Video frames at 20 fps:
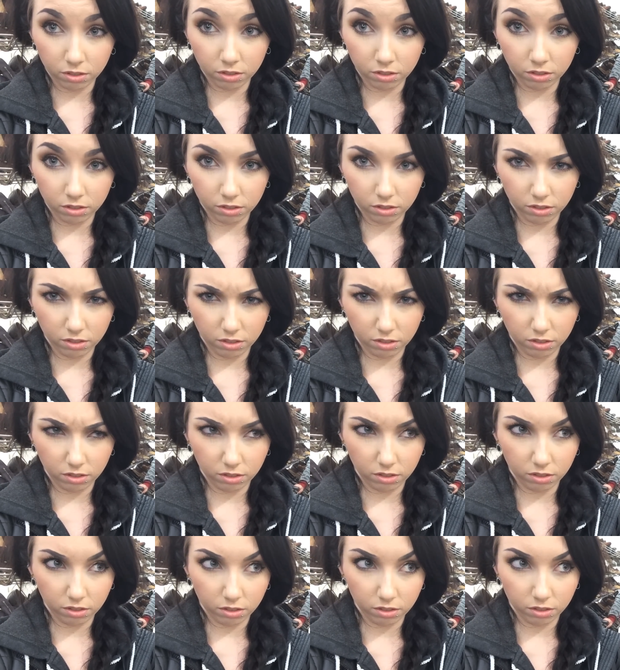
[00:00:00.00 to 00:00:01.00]

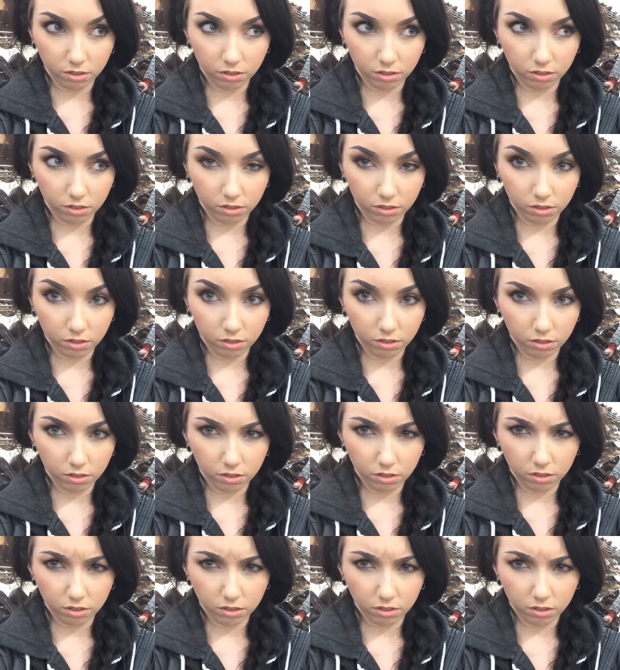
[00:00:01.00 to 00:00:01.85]
Nobody speaks.